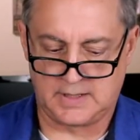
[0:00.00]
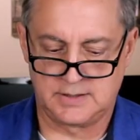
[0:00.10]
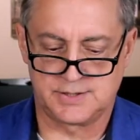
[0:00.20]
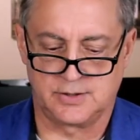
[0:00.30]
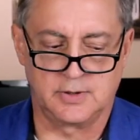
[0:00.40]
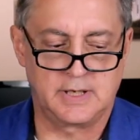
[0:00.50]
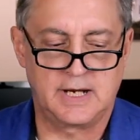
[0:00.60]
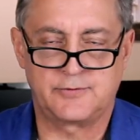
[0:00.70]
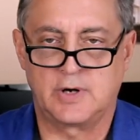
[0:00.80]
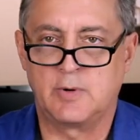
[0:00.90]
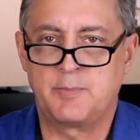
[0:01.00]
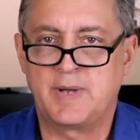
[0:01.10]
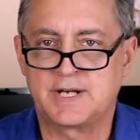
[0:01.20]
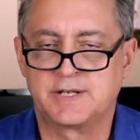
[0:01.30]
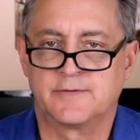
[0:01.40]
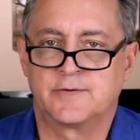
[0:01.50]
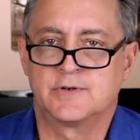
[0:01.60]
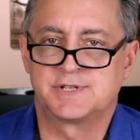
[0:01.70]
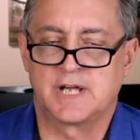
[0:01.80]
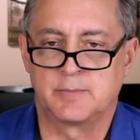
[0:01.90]
So after I went back to the
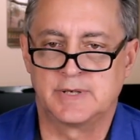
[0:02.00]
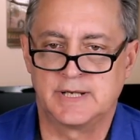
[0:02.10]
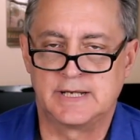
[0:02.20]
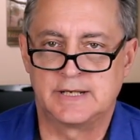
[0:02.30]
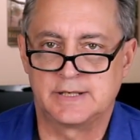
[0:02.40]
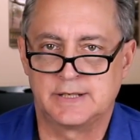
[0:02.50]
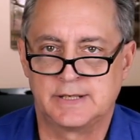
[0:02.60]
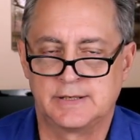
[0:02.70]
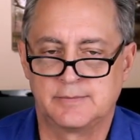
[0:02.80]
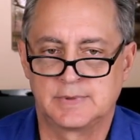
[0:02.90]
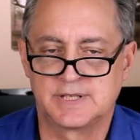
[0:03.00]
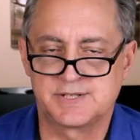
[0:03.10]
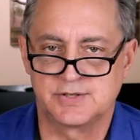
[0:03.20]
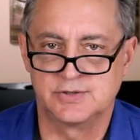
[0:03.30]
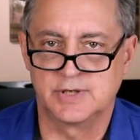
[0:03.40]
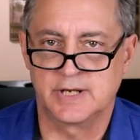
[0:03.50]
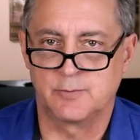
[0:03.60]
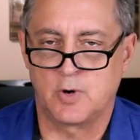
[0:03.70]
first segment and um, listened to it and